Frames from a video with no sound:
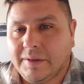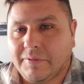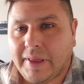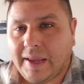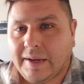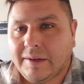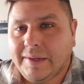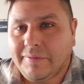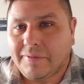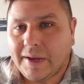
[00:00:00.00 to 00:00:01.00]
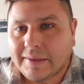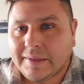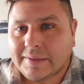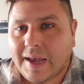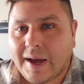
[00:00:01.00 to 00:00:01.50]

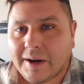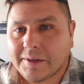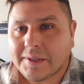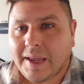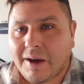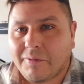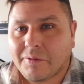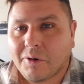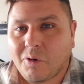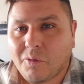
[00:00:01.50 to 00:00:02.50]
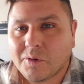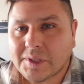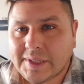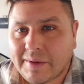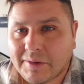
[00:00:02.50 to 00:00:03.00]
defected tires account for over
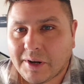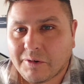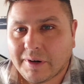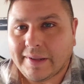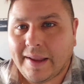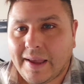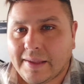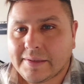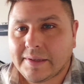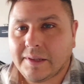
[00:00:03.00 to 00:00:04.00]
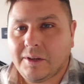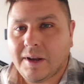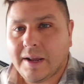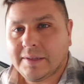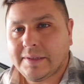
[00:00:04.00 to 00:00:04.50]
700 deaths in the
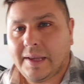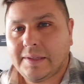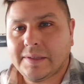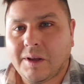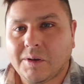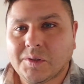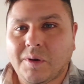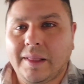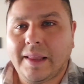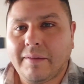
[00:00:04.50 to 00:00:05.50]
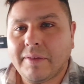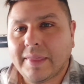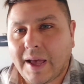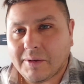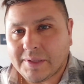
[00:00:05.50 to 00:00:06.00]
United States and also
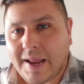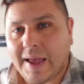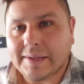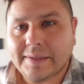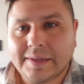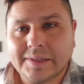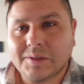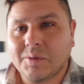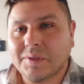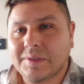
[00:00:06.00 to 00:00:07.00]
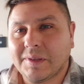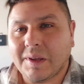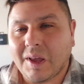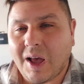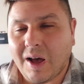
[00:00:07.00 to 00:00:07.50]
11,000 accidents. So it's
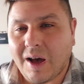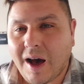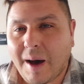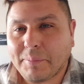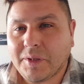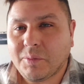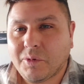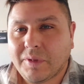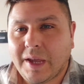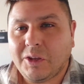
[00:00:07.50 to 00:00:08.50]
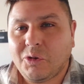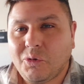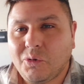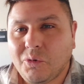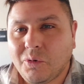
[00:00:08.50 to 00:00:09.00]
optimal that
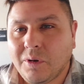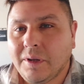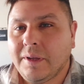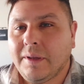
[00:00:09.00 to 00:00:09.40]
you